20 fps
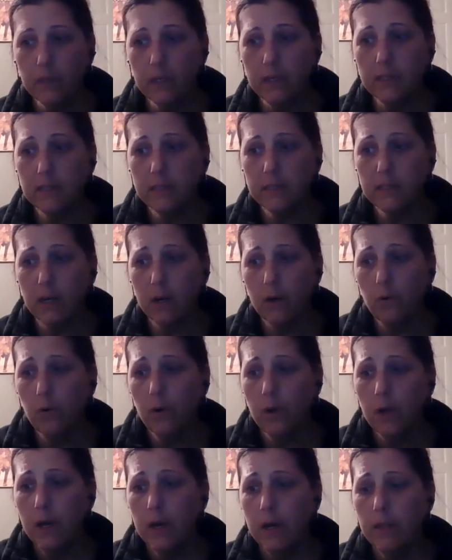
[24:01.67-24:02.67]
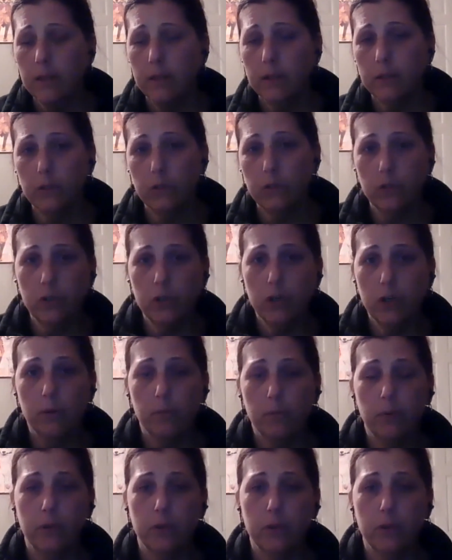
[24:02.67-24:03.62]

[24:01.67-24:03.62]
And so the sooner you can put